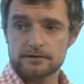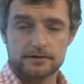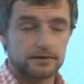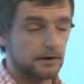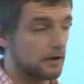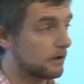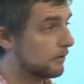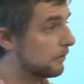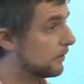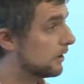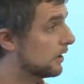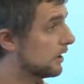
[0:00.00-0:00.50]

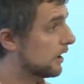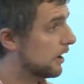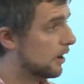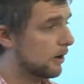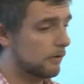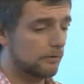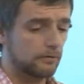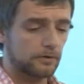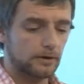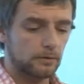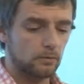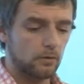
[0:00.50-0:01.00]
So
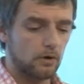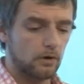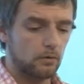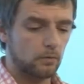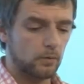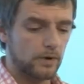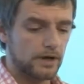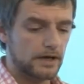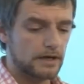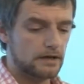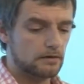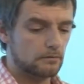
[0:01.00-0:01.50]
hopefully, what
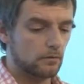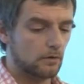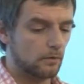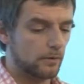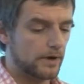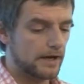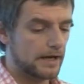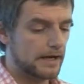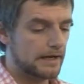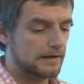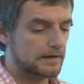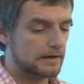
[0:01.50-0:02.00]

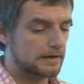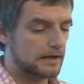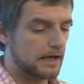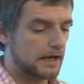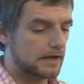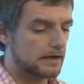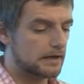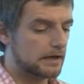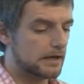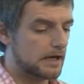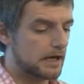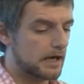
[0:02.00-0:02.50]
we hear
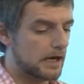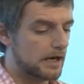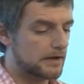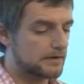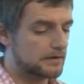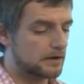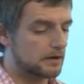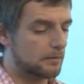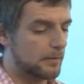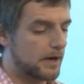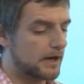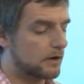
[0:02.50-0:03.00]
today
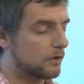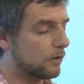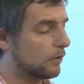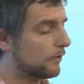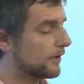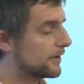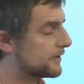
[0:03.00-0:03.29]
is going to make all